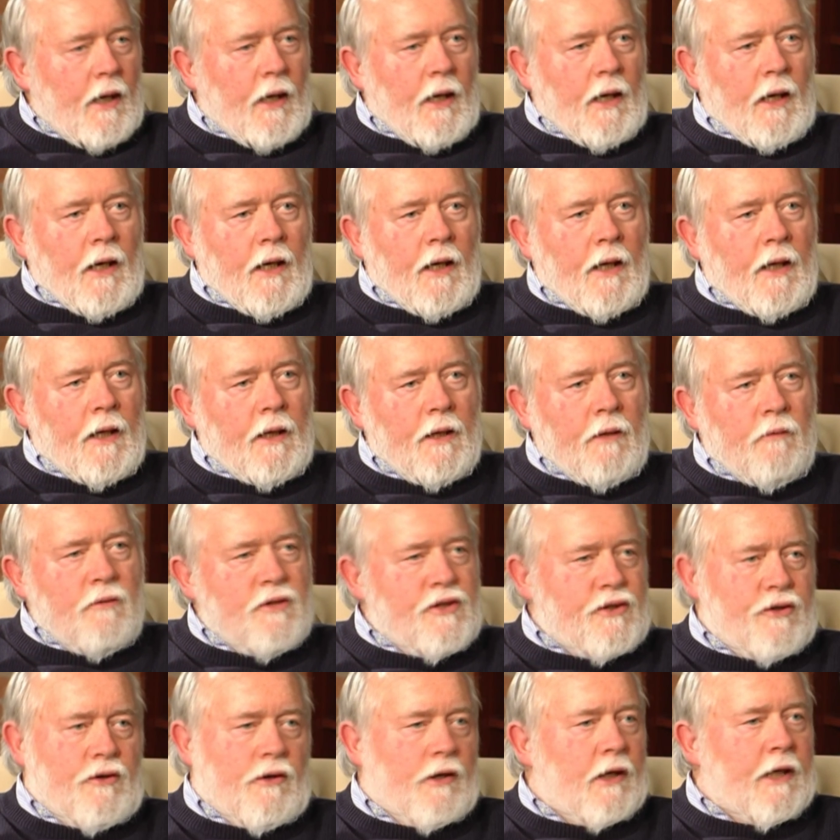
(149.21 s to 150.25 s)
Uh, it
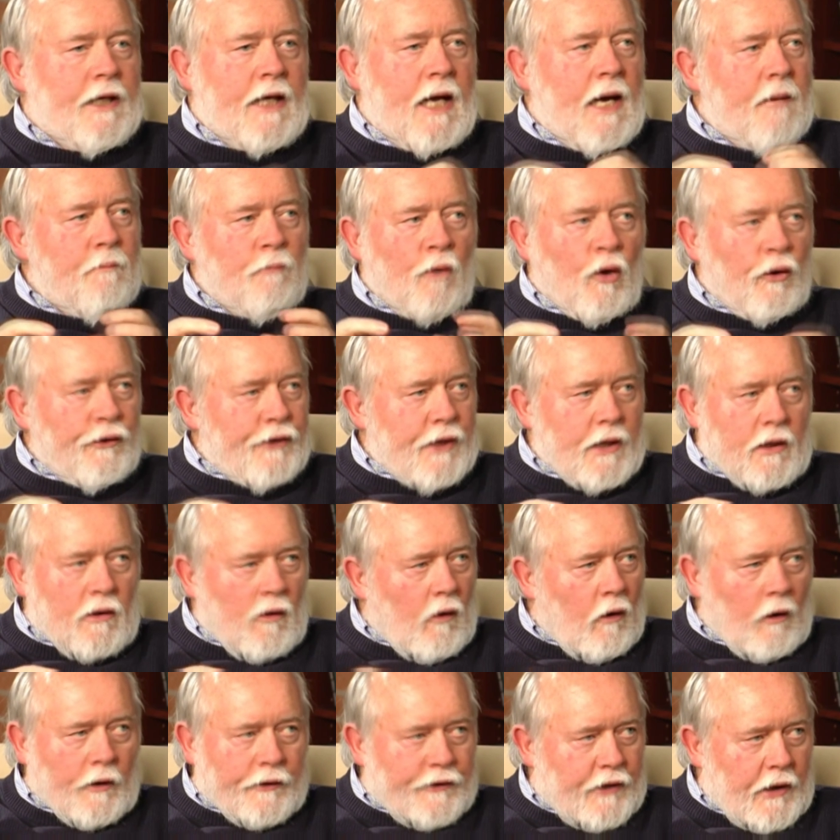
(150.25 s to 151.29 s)
was certainly not
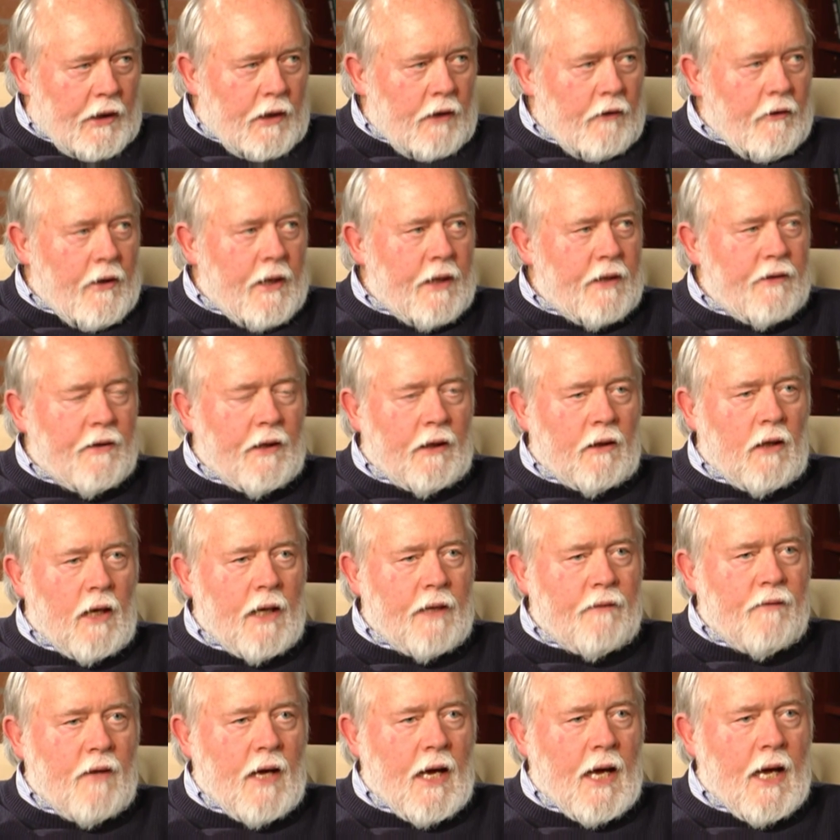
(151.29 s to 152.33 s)
multiculti or anything
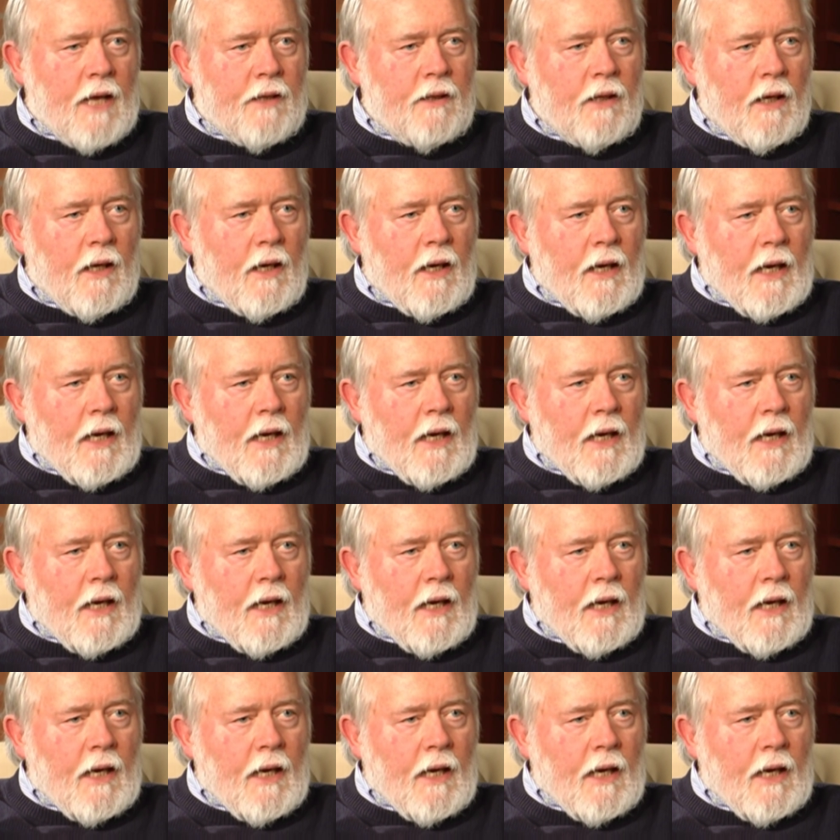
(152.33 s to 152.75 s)
like that.